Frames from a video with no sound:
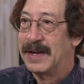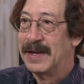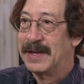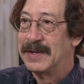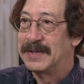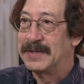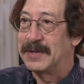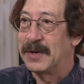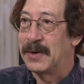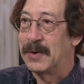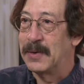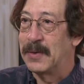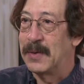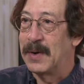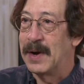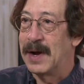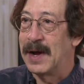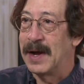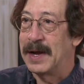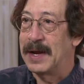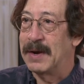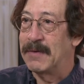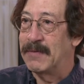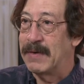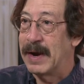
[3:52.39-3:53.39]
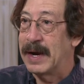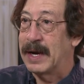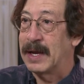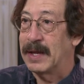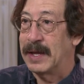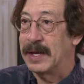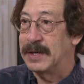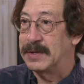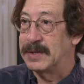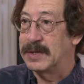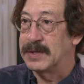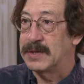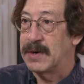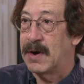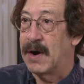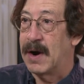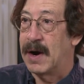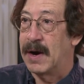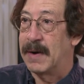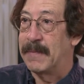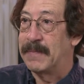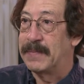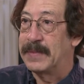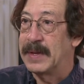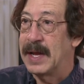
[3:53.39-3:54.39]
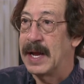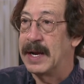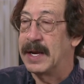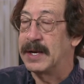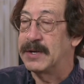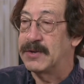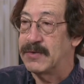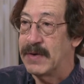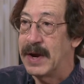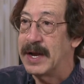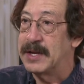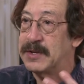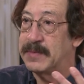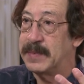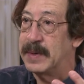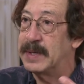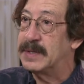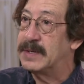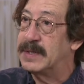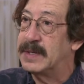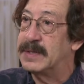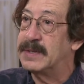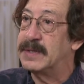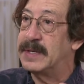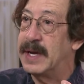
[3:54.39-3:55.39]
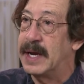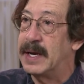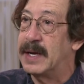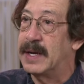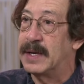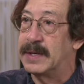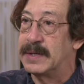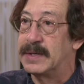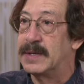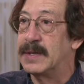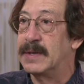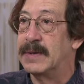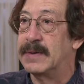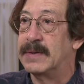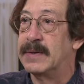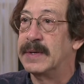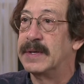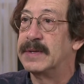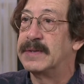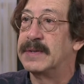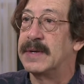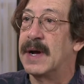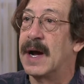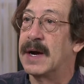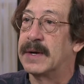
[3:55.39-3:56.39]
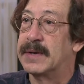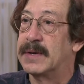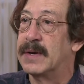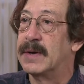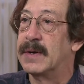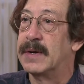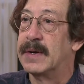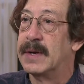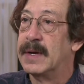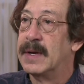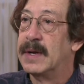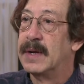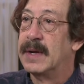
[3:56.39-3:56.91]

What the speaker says: So it regulates his heart, and it transmits his data to his doctor